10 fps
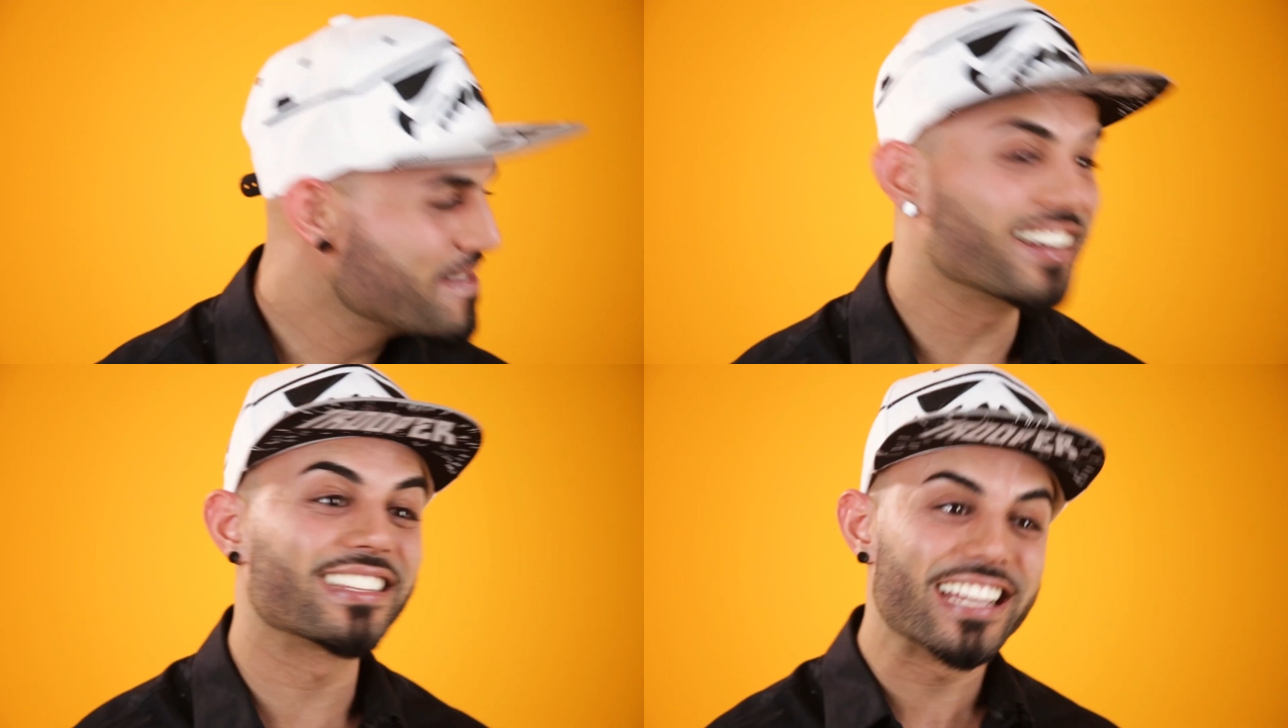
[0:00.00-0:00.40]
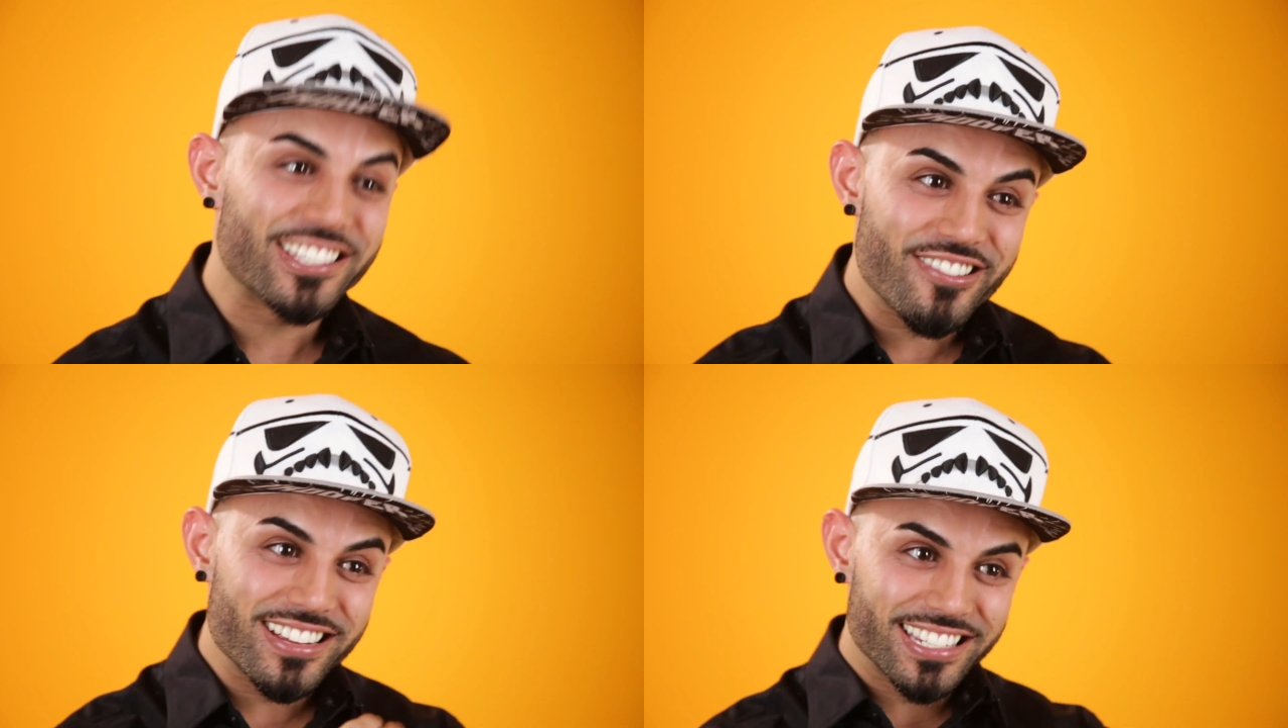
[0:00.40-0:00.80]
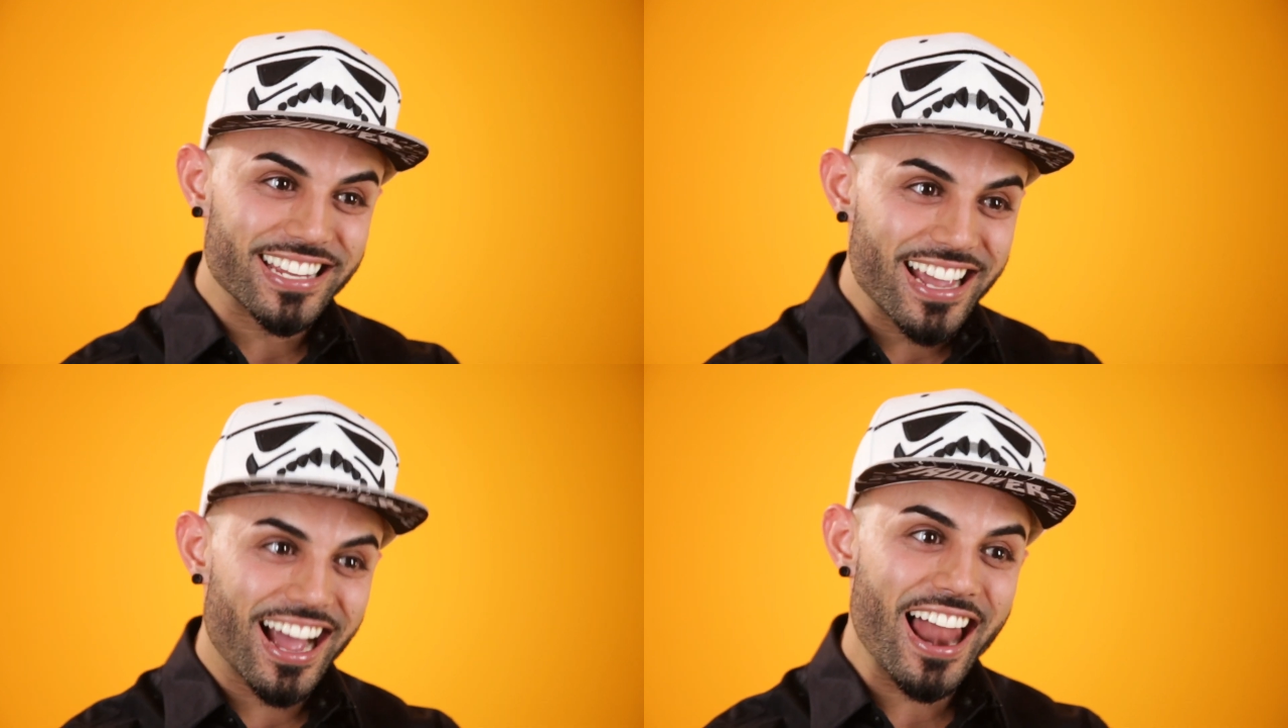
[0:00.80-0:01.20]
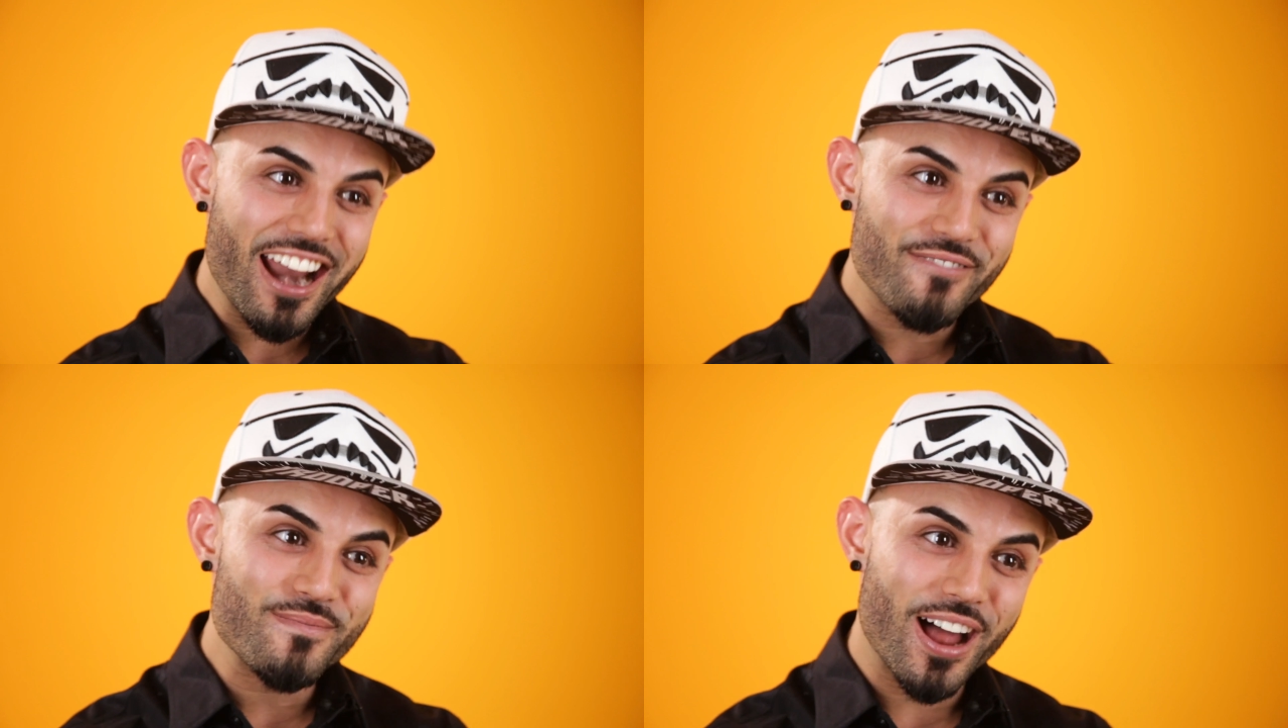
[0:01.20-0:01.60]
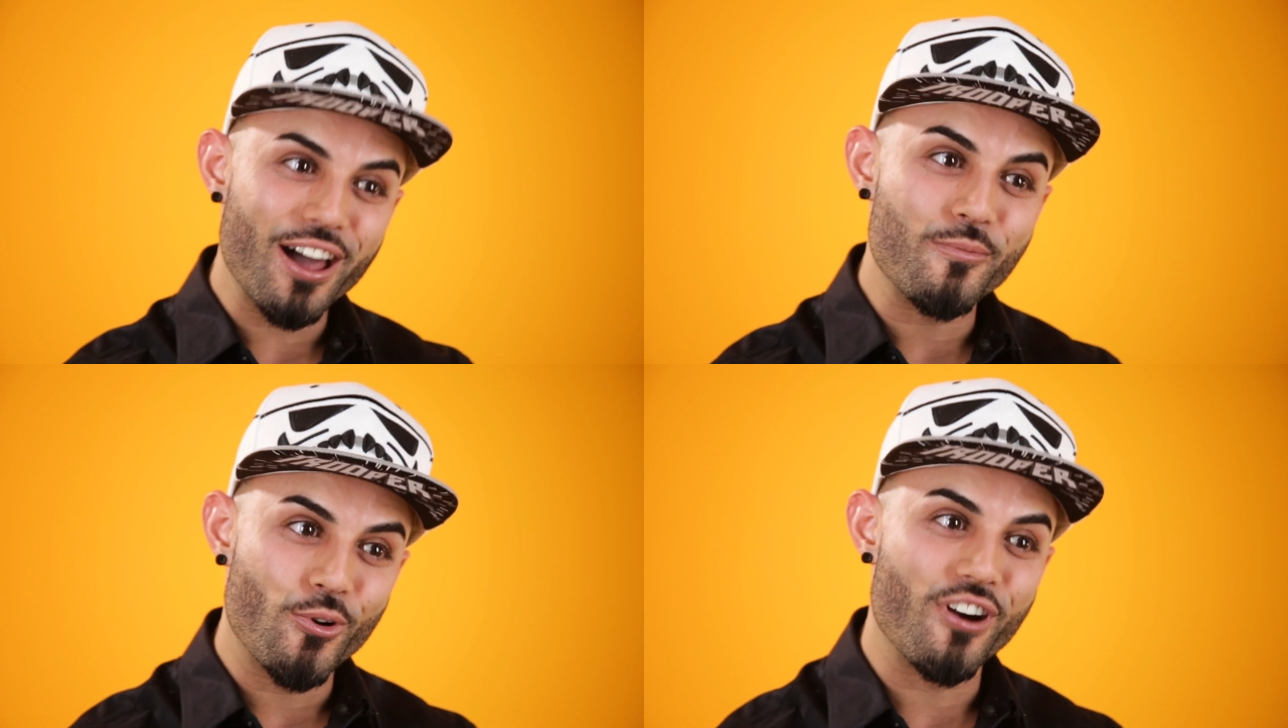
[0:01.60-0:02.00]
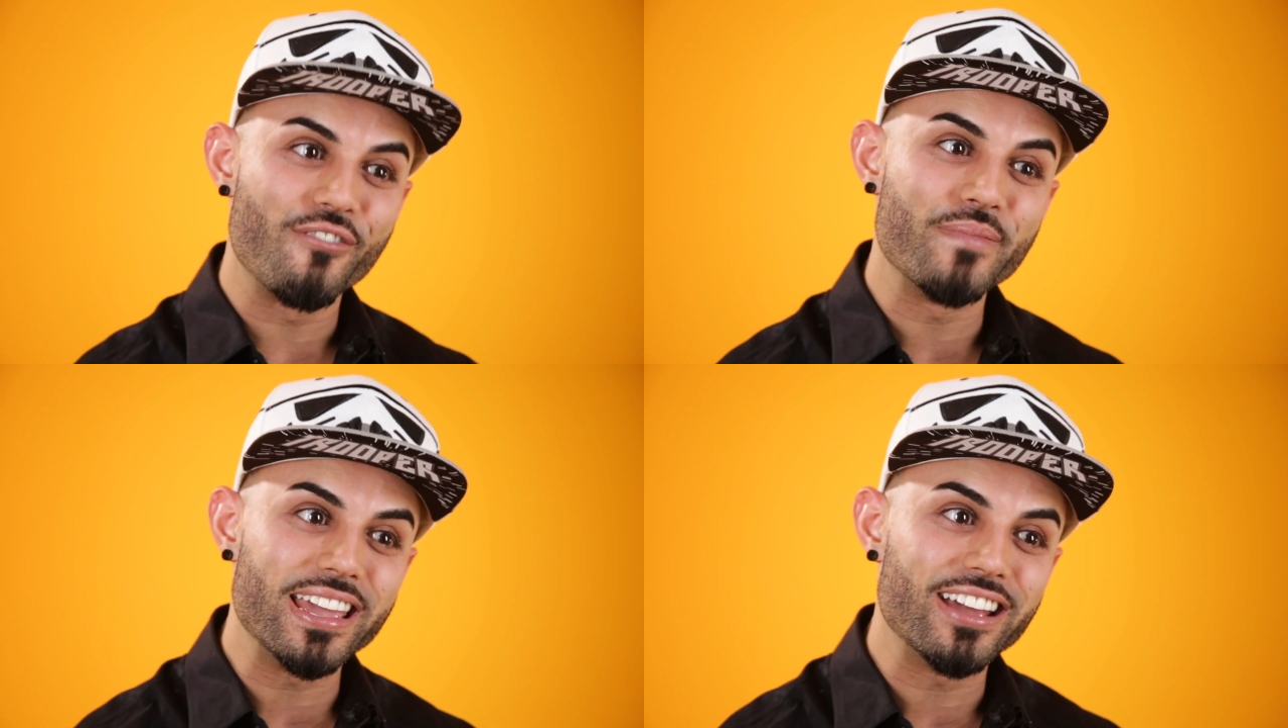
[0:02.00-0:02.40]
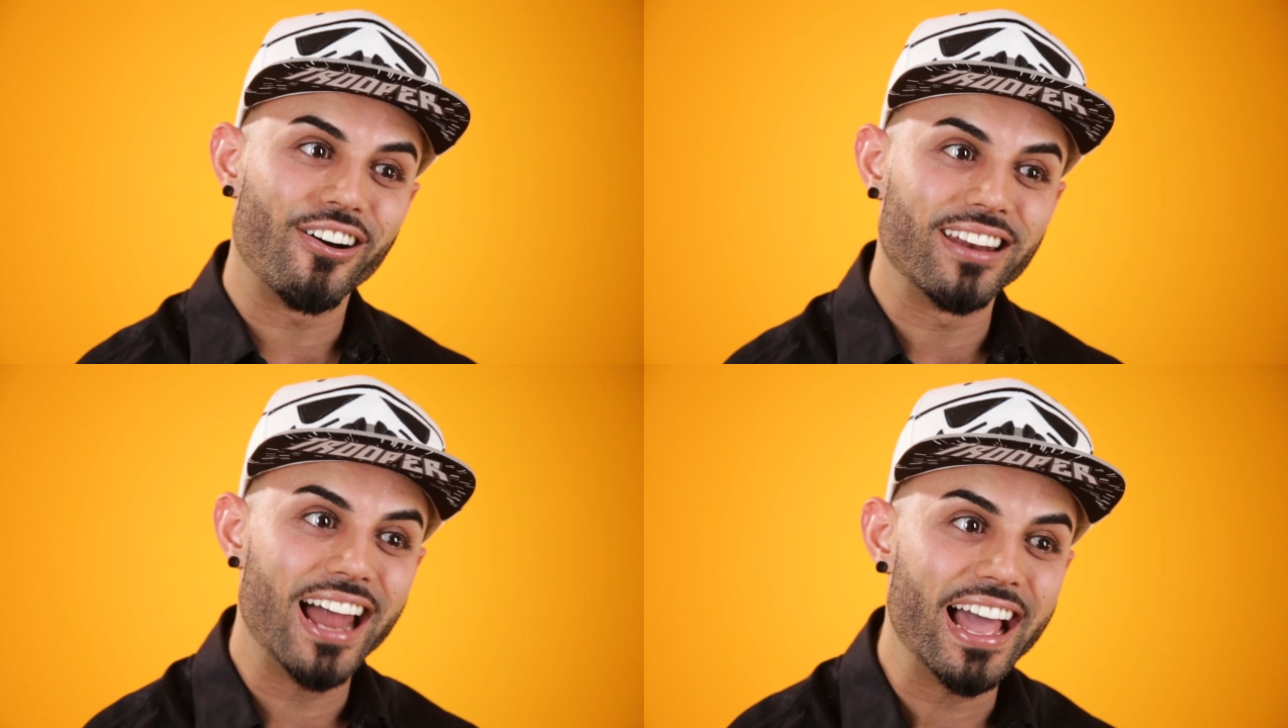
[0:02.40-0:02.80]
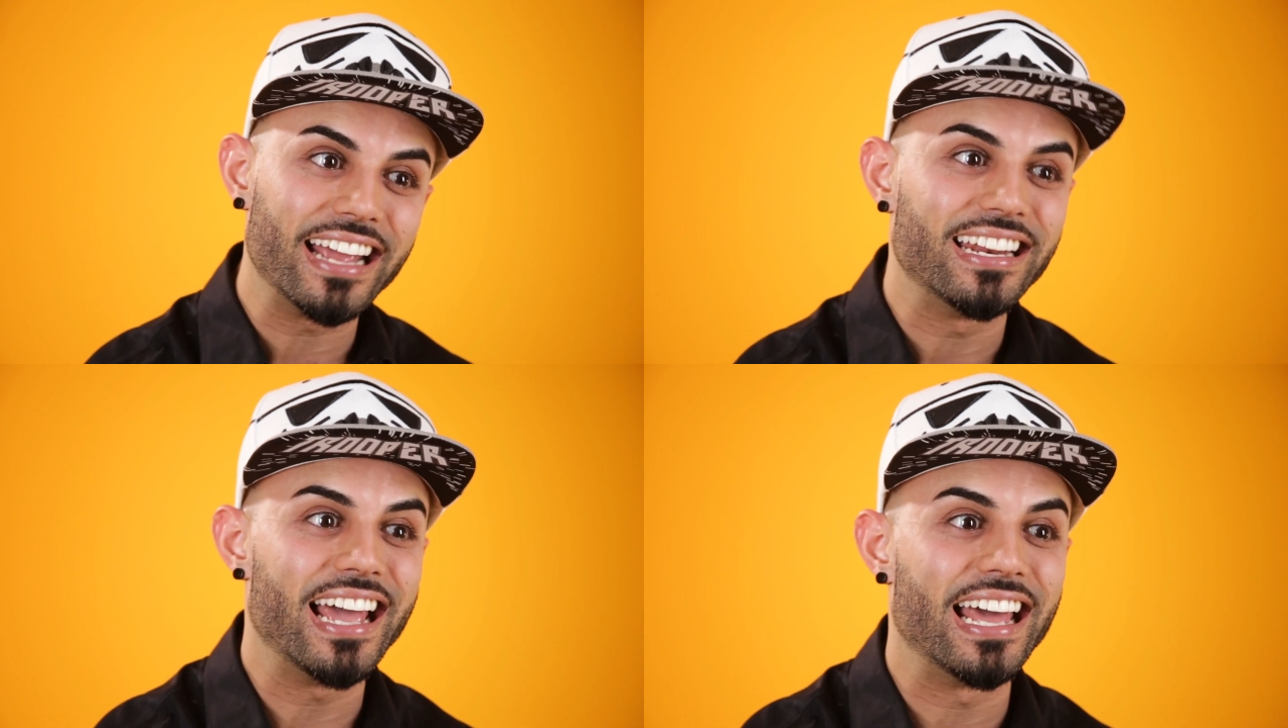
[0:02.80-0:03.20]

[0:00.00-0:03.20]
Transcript: they started seeing a lot more of me online.